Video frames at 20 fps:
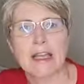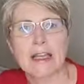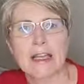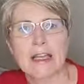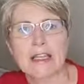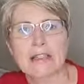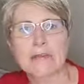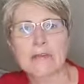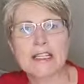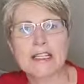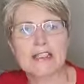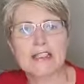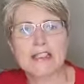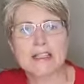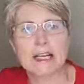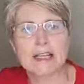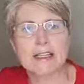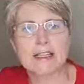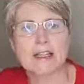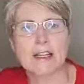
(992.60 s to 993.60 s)
somebody's just
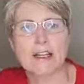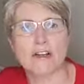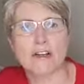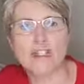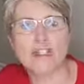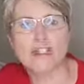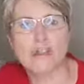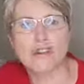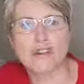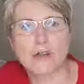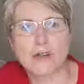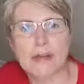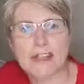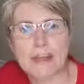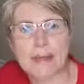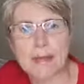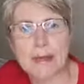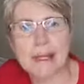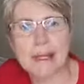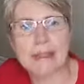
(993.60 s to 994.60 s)
asked here, is
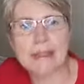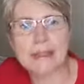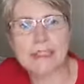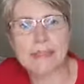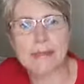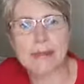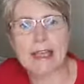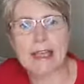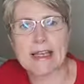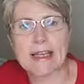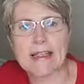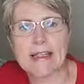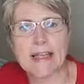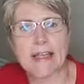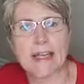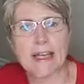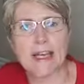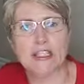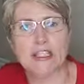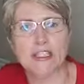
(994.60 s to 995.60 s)
soybean
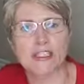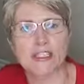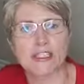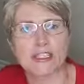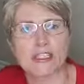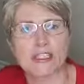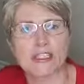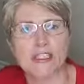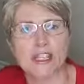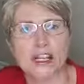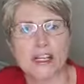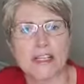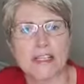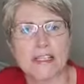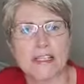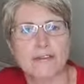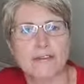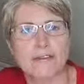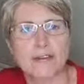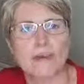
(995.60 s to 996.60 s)
spaghetti a good
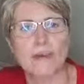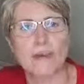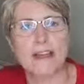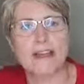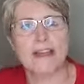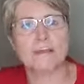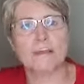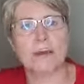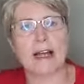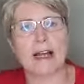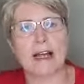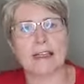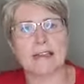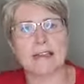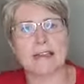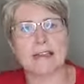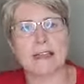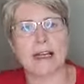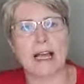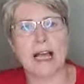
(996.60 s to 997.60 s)
alternative to white
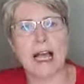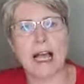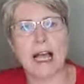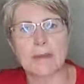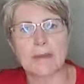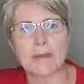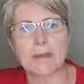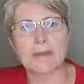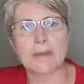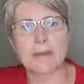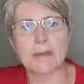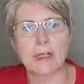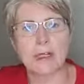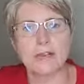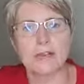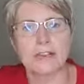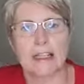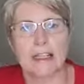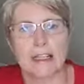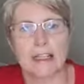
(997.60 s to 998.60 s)
pasta? I will be
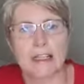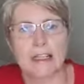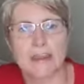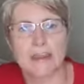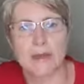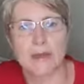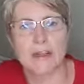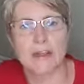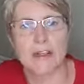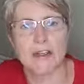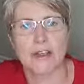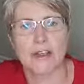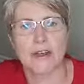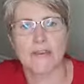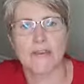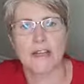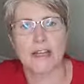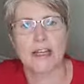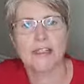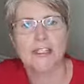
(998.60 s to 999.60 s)
perfectly honest with you,
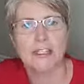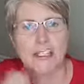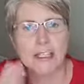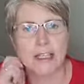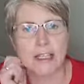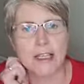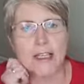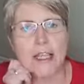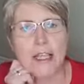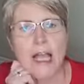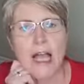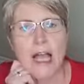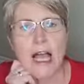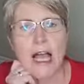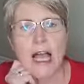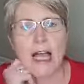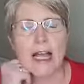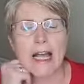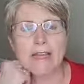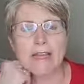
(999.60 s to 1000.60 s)
Vashti,
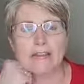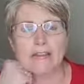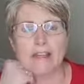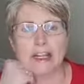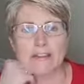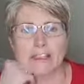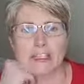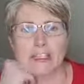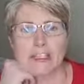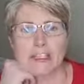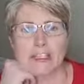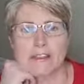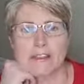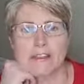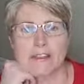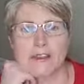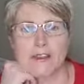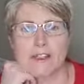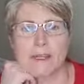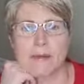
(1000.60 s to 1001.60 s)
I have never heard of
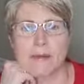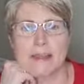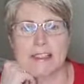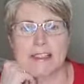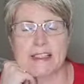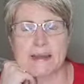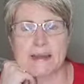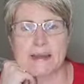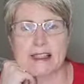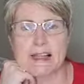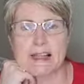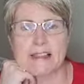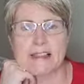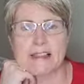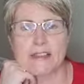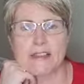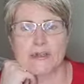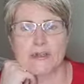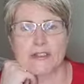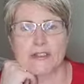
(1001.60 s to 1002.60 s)
soybean spaghetti,
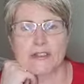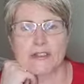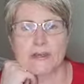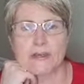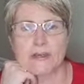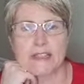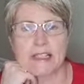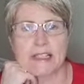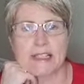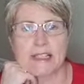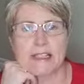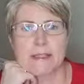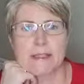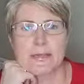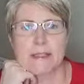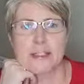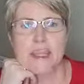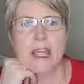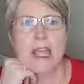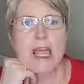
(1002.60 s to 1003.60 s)
so I don't know what it is,
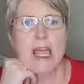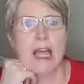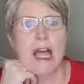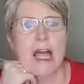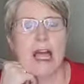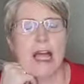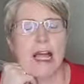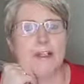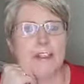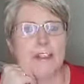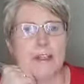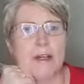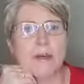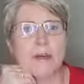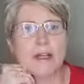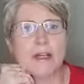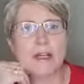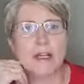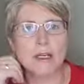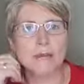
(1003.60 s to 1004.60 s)
but I think when
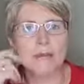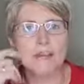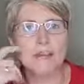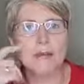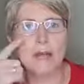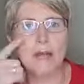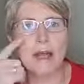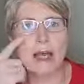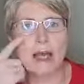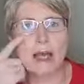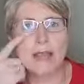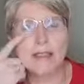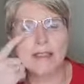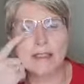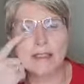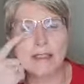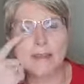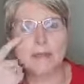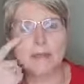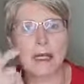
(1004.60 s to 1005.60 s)
it comes to
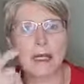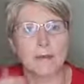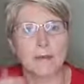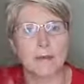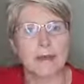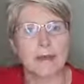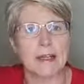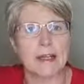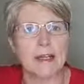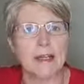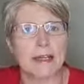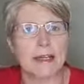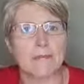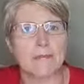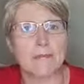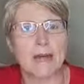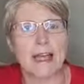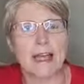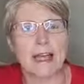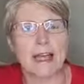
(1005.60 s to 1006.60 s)
pasta, probably in
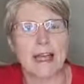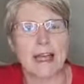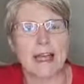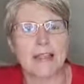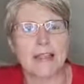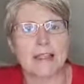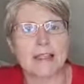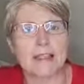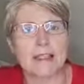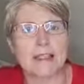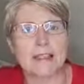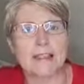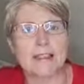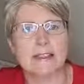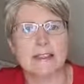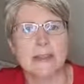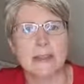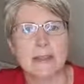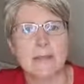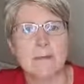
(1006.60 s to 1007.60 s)
my house is,